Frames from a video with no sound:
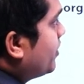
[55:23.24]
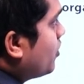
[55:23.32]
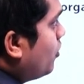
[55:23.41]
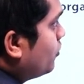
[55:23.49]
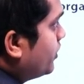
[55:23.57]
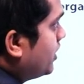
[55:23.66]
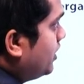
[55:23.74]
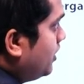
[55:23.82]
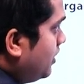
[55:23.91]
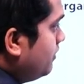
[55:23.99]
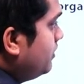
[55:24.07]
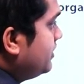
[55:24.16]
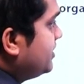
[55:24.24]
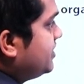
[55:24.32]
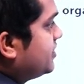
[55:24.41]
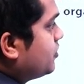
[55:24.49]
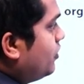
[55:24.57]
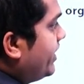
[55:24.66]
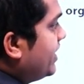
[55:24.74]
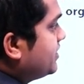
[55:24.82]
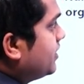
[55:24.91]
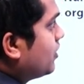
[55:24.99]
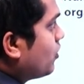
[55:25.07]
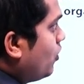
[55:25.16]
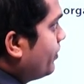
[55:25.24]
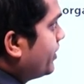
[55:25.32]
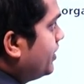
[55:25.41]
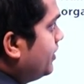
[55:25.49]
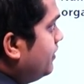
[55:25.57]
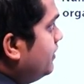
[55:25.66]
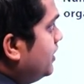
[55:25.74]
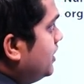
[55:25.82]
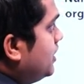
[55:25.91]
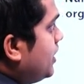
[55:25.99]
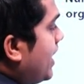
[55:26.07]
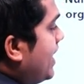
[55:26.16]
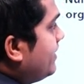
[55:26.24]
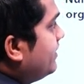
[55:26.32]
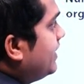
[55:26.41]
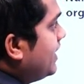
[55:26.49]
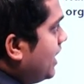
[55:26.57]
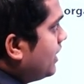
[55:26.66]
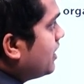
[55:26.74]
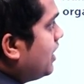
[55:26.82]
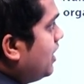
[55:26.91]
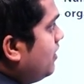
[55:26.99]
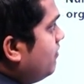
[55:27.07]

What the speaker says: growth curve. This is called as the growth curve. And there are